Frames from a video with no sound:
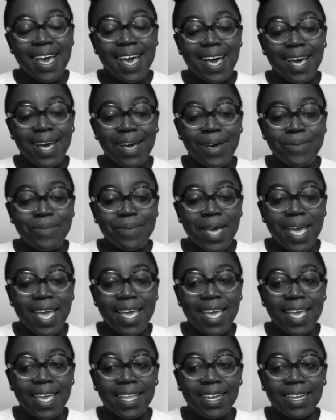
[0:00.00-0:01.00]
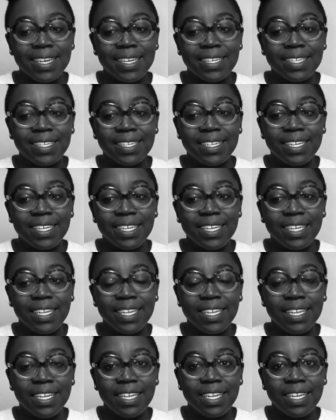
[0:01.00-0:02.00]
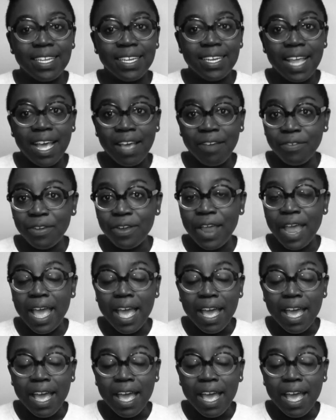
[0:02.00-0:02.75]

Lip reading: and never